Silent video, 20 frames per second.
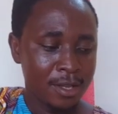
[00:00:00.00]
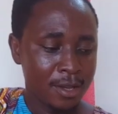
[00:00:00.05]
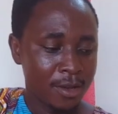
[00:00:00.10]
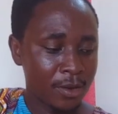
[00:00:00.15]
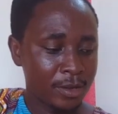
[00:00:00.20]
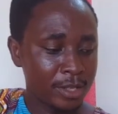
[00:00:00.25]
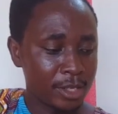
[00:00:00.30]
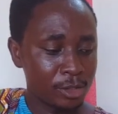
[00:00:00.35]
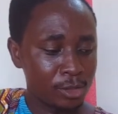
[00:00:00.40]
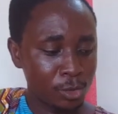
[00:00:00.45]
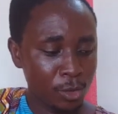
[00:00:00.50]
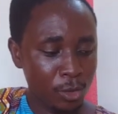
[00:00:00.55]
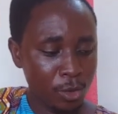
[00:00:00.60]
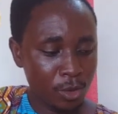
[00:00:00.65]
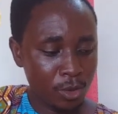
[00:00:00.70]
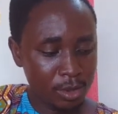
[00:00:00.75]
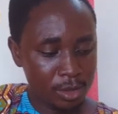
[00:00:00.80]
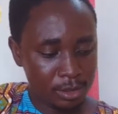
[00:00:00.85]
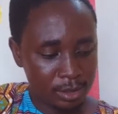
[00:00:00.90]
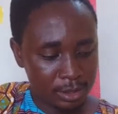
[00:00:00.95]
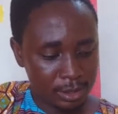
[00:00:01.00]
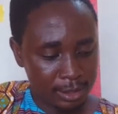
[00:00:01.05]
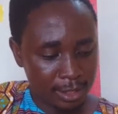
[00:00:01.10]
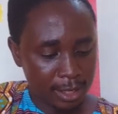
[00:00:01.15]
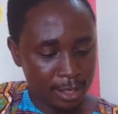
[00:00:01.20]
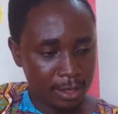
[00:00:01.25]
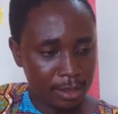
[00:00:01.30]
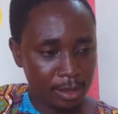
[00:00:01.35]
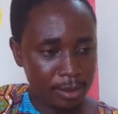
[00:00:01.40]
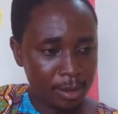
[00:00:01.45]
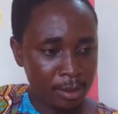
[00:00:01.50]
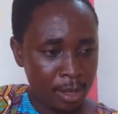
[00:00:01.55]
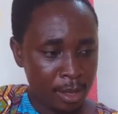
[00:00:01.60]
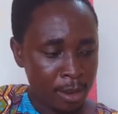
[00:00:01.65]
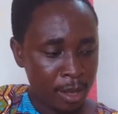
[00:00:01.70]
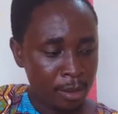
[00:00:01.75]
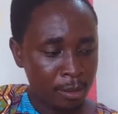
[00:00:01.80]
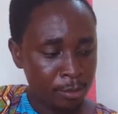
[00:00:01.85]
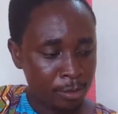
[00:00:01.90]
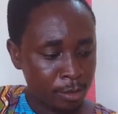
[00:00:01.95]
Okay, so check
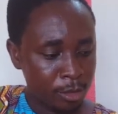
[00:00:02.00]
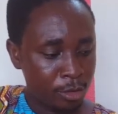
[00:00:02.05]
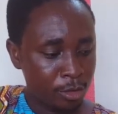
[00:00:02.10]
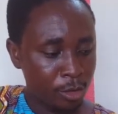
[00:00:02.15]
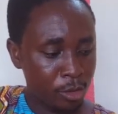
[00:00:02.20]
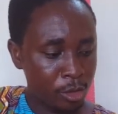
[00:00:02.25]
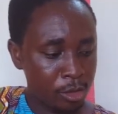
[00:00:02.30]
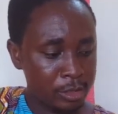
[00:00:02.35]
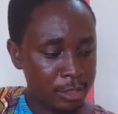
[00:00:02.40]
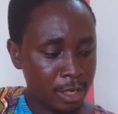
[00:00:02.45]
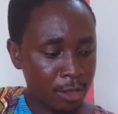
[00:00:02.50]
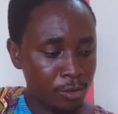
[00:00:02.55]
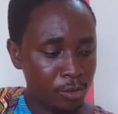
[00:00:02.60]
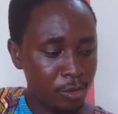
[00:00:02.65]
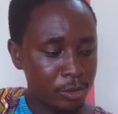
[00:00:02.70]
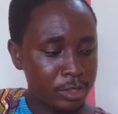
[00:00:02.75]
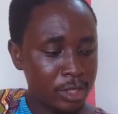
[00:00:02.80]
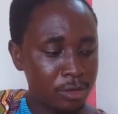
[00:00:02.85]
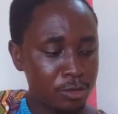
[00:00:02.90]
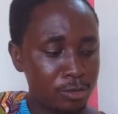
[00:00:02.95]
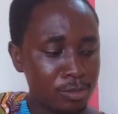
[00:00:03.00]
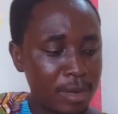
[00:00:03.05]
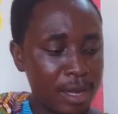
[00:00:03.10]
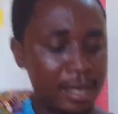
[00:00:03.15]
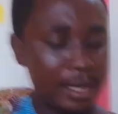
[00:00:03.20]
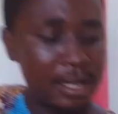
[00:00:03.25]
closer to my